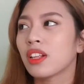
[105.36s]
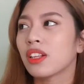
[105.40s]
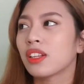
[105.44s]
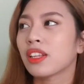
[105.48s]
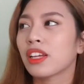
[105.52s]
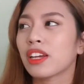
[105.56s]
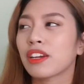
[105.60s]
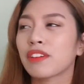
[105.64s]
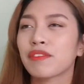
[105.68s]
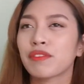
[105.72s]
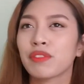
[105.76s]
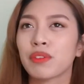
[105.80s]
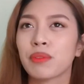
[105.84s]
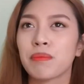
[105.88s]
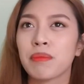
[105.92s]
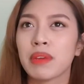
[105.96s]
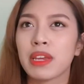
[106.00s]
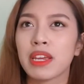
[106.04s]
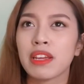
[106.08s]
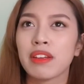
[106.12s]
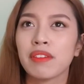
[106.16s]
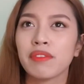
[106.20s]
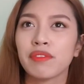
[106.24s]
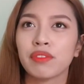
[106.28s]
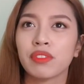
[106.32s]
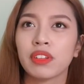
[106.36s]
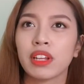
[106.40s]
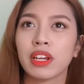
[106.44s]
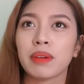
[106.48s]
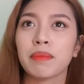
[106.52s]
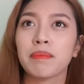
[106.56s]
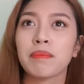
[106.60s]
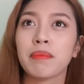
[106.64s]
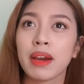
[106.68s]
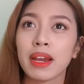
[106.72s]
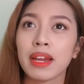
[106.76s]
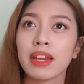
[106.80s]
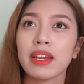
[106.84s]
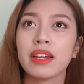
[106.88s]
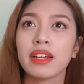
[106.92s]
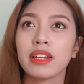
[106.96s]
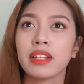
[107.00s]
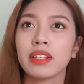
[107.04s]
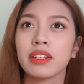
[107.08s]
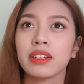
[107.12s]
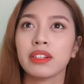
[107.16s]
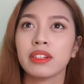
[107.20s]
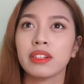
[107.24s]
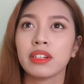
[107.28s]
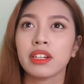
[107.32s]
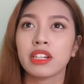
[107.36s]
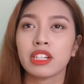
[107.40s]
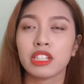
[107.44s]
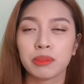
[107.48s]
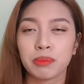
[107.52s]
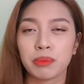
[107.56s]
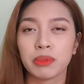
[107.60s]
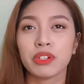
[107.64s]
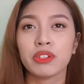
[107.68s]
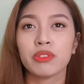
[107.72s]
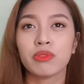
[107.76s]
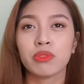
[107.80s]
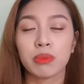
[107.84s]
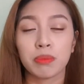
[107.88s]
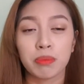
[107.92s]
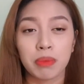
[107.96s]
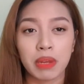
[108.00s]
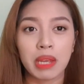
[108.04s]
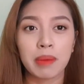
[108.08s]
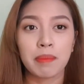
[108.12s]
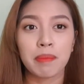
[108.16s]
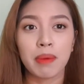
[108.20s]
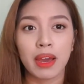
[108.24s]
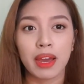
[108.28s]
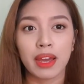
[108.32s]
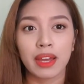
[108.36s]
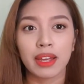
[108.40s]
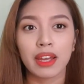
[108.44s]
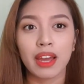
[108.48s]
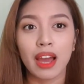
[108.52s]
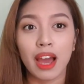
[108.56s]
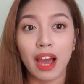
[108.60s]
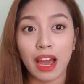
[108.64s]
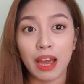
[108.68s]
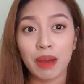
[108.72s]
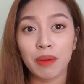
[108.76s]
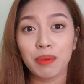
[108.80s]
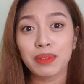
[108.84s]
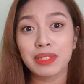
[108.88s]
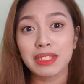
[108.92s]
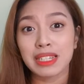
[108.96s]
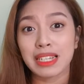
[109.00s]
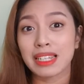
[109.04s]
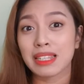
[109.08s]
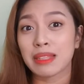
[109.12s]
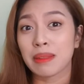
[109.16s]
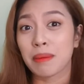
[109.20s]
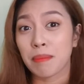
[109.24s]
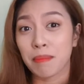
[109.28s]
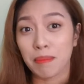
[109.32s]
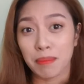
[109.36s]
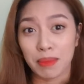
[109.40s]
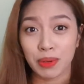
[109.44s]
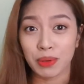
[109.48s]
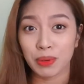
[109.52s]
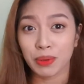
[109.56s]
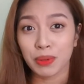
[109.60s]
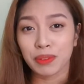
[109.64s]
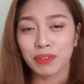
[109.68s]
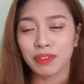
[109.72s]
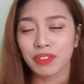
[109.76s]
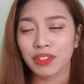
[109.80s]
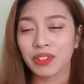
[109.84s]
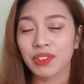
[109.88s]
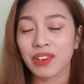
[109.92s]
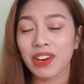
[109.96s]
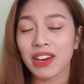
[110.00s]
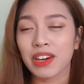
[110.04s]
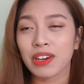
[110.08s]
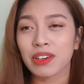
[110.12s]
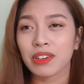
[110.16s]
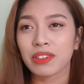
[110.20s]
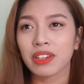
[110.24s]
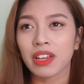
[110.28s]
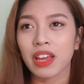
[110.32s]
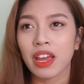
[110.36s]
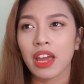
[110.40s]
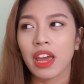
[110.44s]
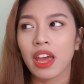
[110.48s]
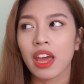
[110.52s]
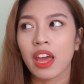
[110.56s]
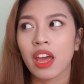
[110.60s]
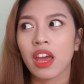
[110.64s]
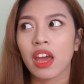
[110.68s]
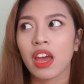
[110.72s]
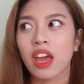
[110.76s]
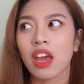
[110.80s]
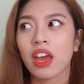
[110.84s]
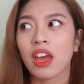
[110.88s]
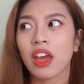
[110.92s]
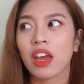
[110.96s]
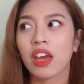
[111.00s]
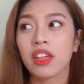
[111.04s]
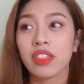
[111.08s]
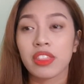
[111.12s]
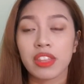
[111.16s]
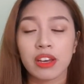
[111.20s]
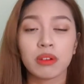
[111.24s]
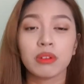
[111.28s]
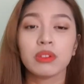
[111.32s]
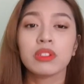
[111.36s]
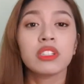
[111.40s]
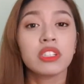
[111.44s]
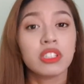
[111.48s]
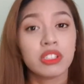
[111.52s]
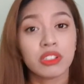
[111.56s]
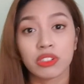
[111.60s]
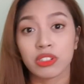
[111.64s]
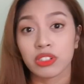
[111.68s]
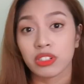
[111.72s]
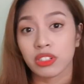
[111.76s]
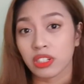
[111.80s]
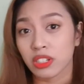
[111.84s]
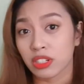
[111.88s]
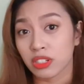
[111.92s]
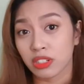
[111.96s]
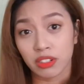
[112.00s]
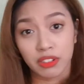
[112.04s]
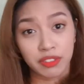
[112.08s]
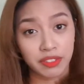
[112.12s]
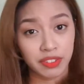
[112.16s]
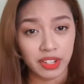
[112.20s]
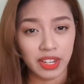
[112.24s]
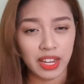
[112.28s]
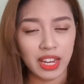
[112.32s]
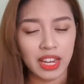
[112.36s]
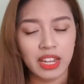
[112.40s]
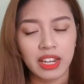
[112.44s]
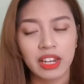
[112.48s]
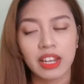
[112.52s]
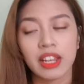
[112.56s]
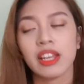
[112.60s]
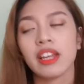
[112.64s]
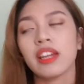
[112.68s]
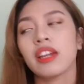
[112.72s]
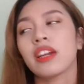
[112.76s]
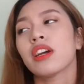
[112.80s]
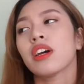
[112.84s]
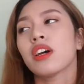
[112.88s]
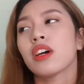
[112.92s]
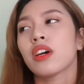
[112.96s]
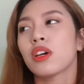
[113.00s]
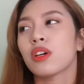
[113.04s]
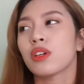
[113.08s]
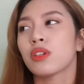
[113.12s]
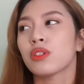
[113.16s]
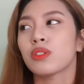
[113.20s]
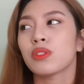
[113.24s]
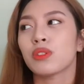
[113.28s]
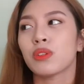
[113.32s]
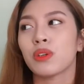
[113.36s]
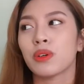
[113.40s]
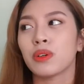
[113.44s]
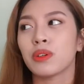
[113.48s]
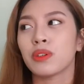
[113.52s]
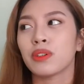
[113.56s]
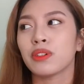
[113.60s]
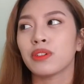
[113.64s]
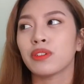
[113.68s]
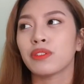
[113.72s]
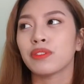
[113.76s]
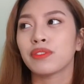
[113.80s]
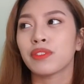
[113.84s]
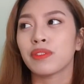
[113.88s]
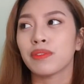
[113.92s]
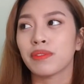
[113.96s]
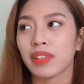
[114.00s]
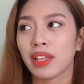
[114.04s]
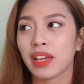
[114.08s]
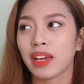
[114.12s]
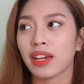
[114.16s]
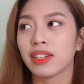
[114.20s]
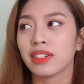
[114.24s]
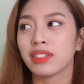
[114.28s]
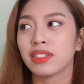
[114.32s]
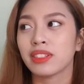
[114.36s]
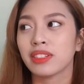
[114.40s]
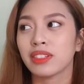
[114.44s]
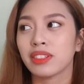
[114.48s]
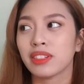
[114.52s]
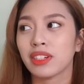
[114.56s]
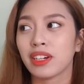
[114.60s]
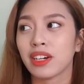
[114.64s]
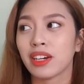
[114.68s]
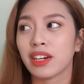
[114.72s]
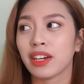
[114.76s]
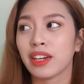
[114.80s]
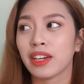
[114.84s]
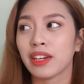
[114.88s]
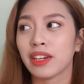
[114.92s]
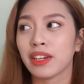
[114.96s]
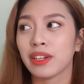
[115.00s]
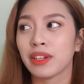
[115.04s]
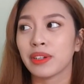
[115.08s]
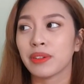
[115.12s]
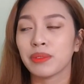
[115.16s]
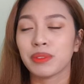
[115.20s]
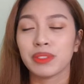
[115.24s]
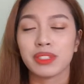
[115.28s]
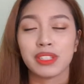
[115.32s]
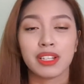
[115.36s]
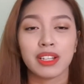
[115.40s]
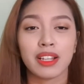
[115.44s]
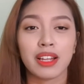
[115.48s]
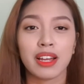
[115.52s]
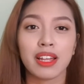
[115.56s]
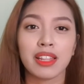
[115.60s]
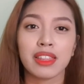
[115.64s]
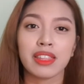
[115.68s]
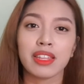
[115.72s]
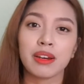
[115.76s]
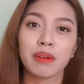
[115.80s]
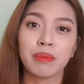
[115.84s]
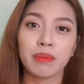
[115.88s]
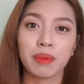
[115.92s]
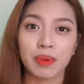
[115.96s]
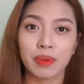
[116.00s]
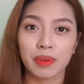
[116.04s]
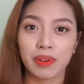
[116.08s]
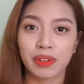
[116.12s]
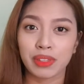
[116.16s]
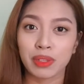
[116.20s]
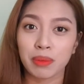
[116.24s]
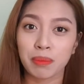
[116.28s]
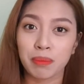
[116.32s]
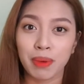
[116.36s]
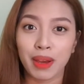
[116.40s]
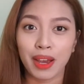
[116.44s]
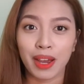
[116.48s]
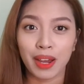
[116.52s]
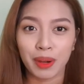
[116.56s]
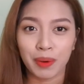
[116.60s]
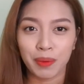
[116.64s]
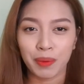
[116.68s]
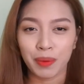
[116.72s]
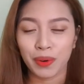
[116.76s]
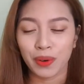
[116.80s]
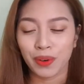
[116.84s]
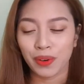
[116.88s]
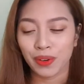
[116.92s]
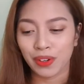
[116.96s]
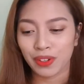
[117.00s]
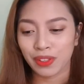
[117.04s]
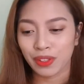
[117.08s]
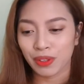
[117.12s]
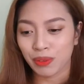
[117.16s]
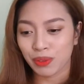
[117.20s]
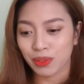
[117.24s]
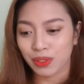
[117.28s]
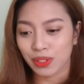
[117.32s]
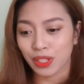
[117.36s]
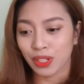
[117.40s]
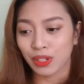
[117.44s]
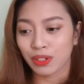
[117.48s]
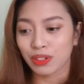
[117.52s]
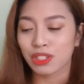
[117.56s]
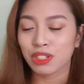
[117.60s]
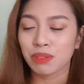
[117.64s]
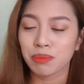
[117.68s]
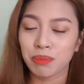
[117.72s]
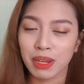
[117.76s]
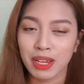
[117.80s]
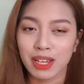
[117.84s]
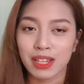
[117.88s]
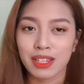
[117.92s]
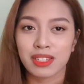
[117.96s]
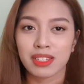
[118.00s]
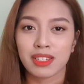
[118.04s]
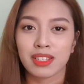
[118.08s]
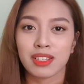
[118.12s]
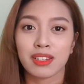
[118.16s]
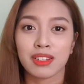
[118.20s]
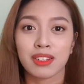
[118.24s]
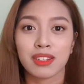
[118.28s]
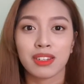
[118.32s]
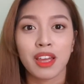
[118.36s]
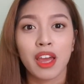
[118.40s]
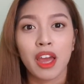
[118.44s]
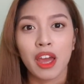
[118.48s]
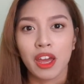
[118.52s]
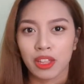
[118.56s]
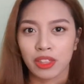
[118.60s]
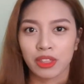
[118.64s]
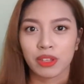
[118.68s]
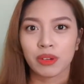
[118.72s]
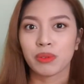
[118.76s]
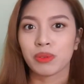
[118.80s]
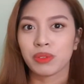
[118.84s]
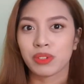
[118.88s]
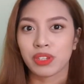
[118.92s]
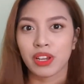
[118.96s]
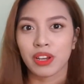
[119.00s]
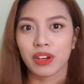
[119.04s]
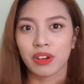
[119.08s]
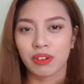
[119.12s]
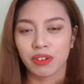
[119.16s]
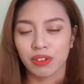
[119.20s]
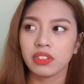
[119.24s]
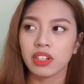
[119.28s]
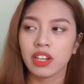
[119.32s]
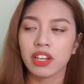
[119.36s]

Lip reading: Like for me, like my experience with Big Bang, I was in the middle of the crowd, and that was seriously suffocating. So from that, I was glad that we were at the back where there was a lot of space and there was air.